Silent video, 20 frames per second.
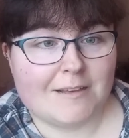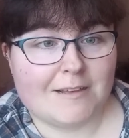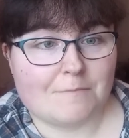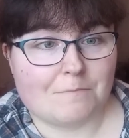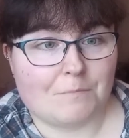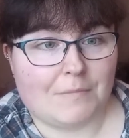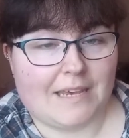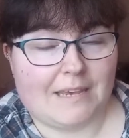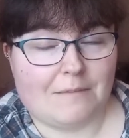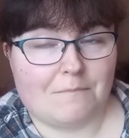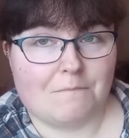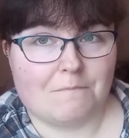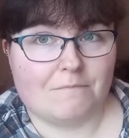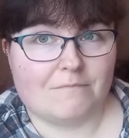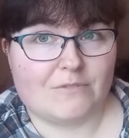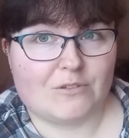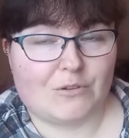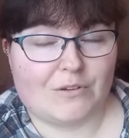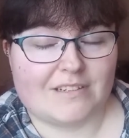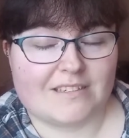me
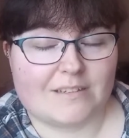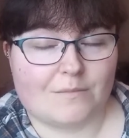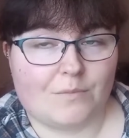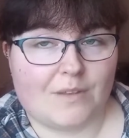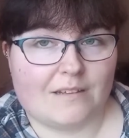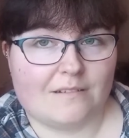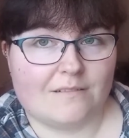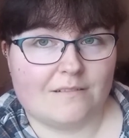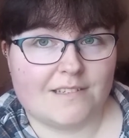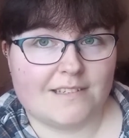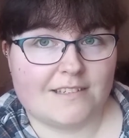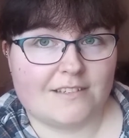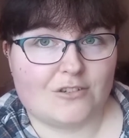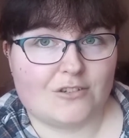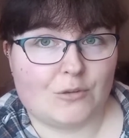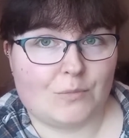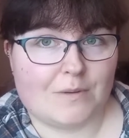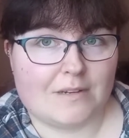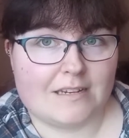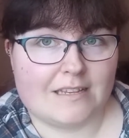doing something
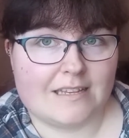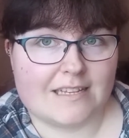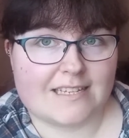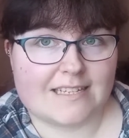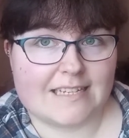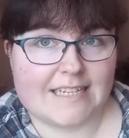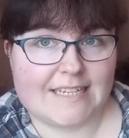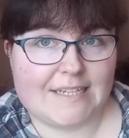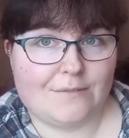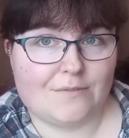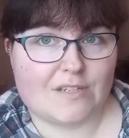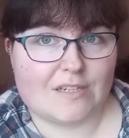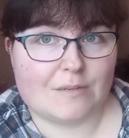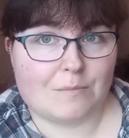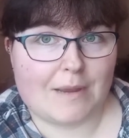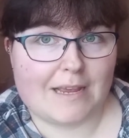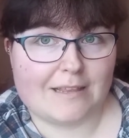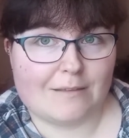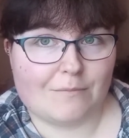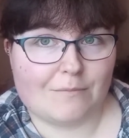stupid to the sleeves to
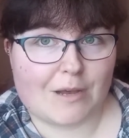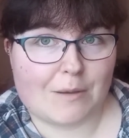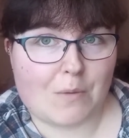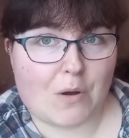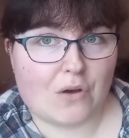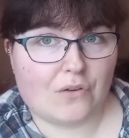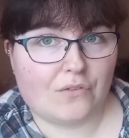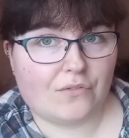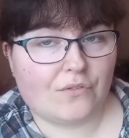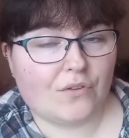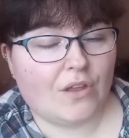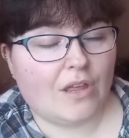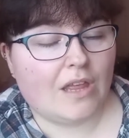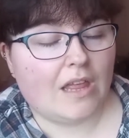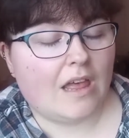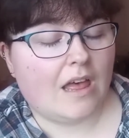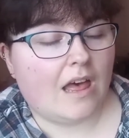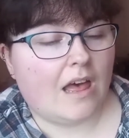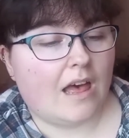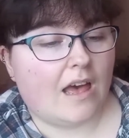make them come off.
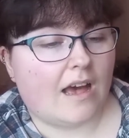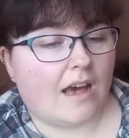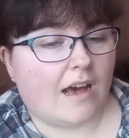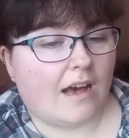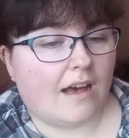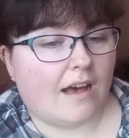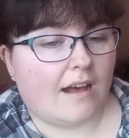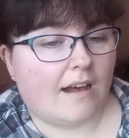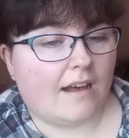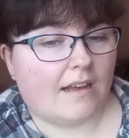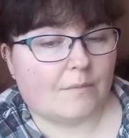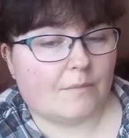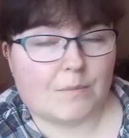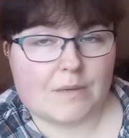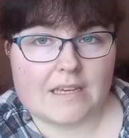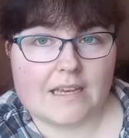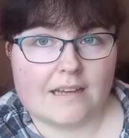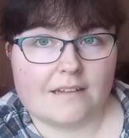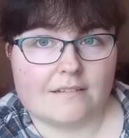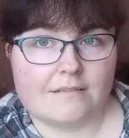But
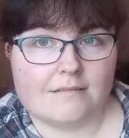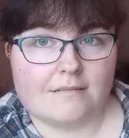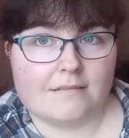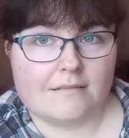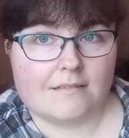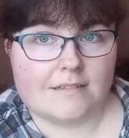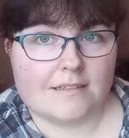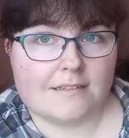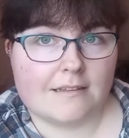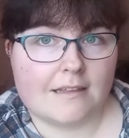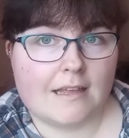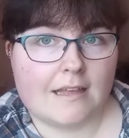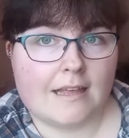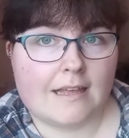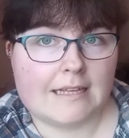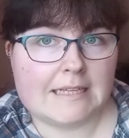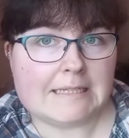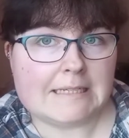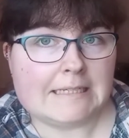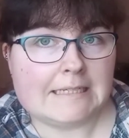yeah,
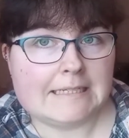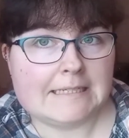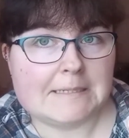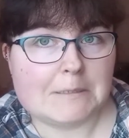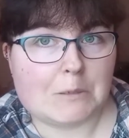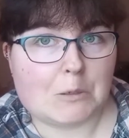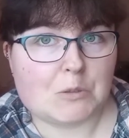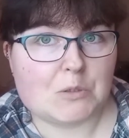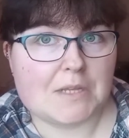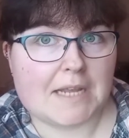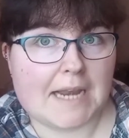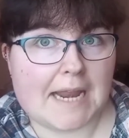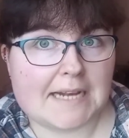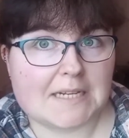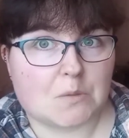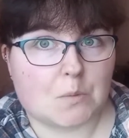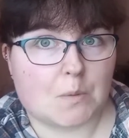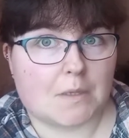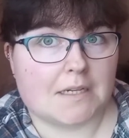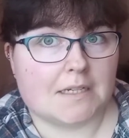on to the
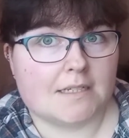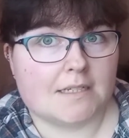next one.